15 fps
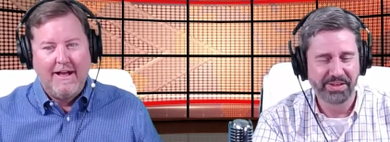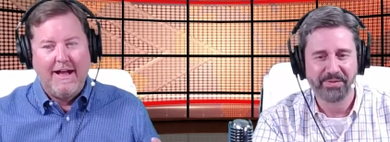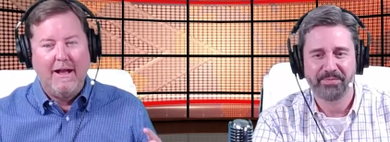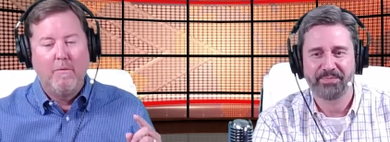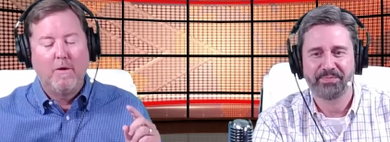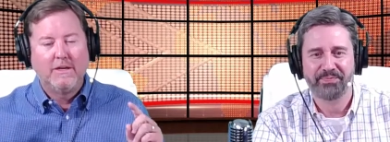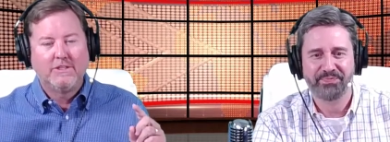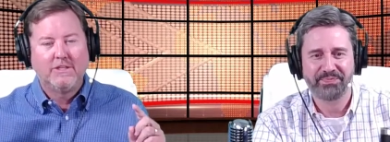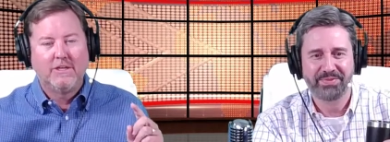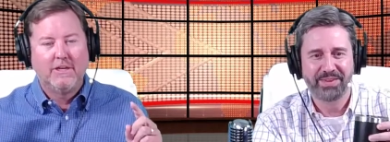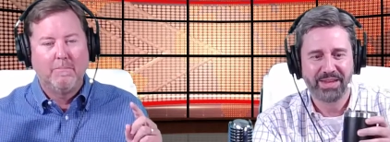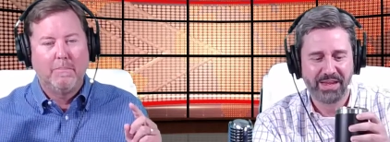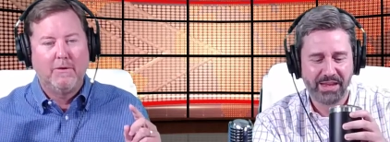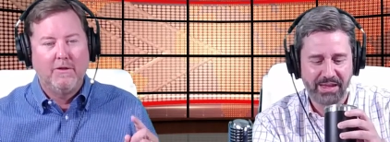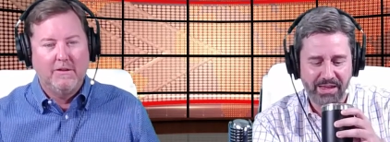Speaker 1: I want you to
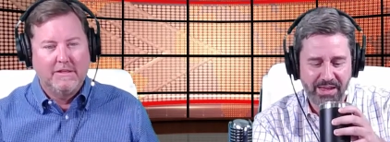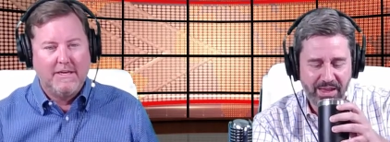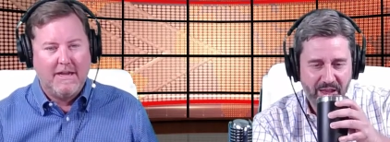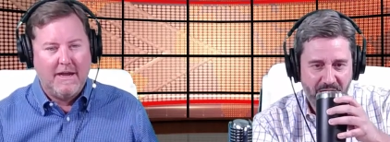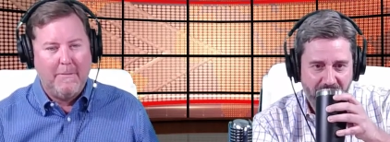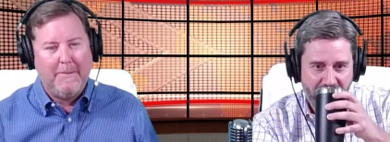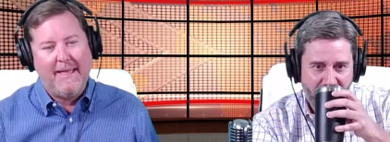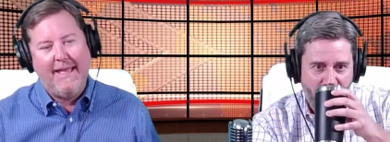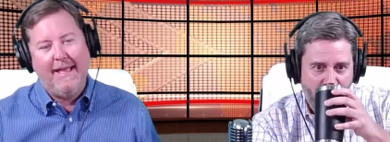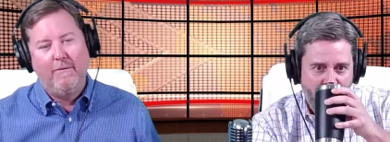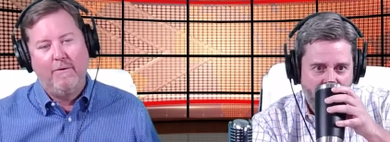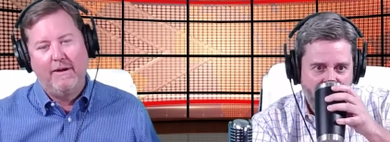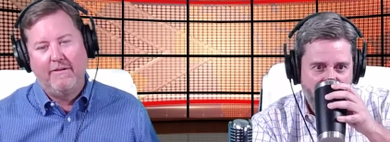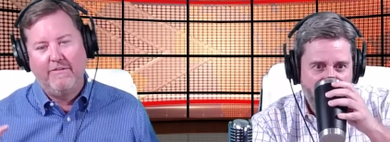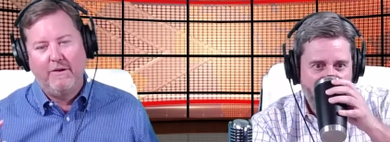pull it up
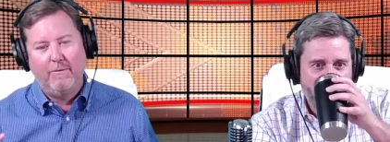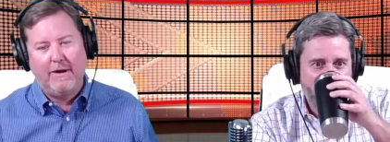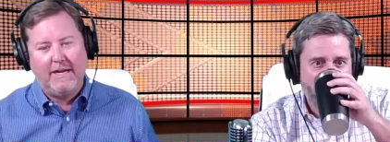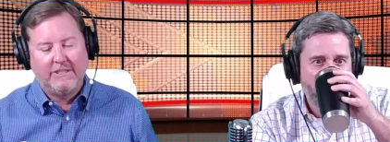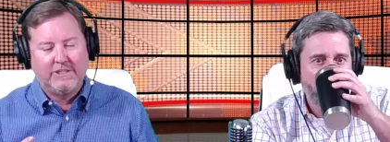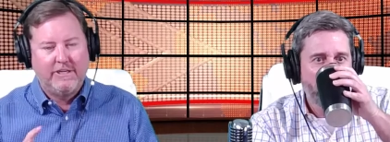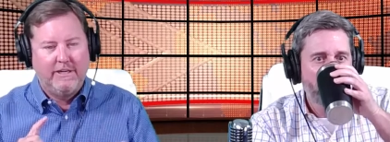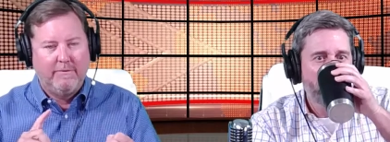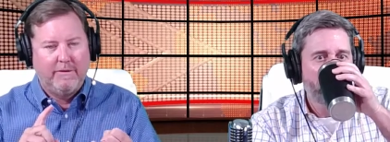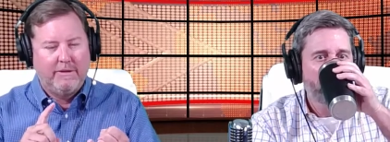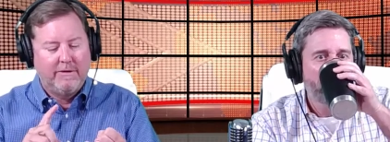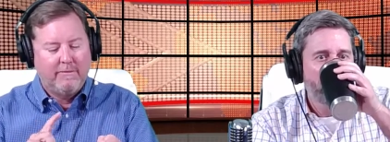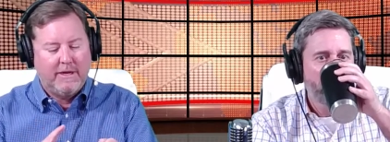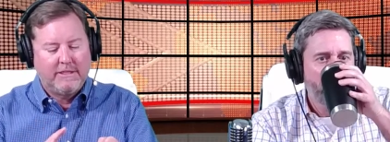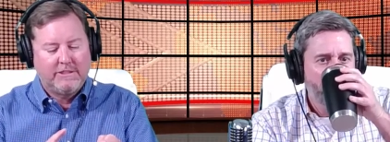wherever you're watching it, whether
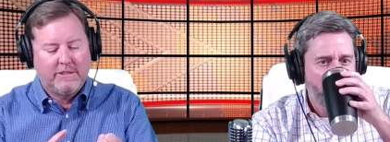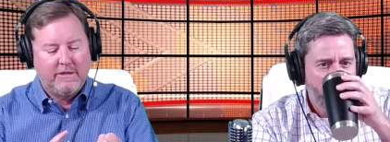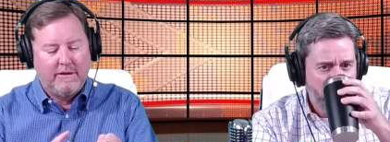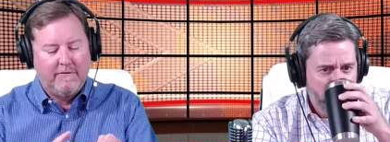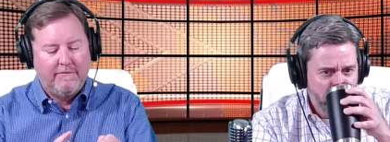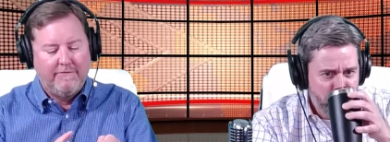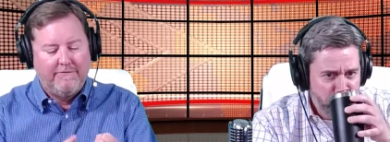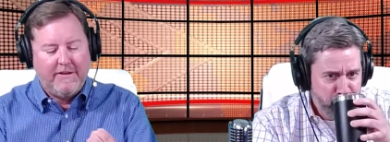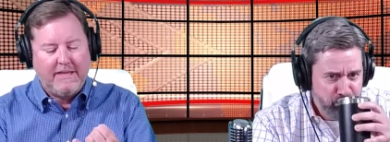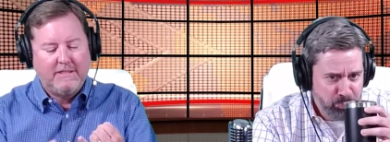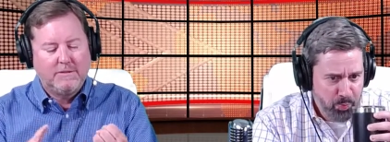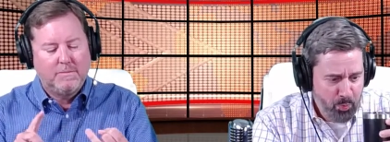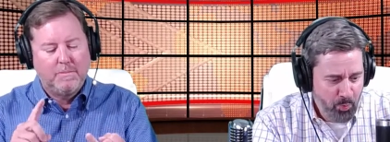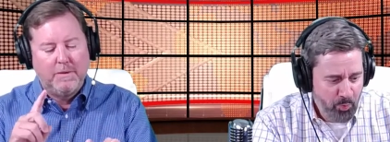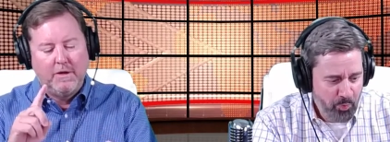you watch it on
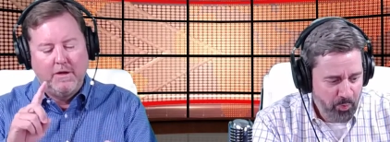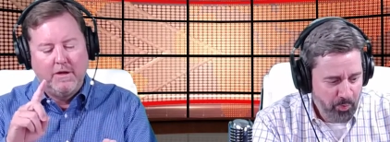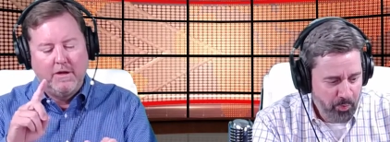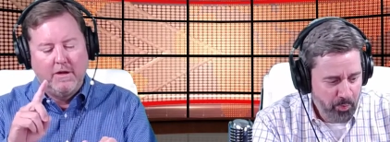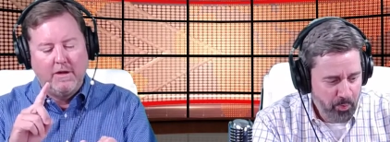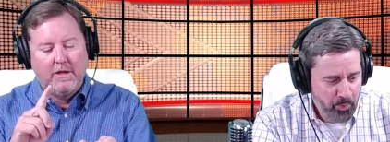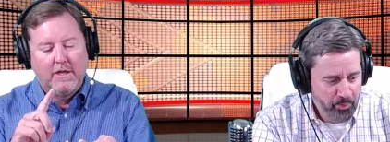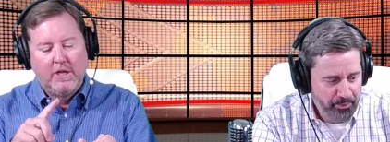Facebook,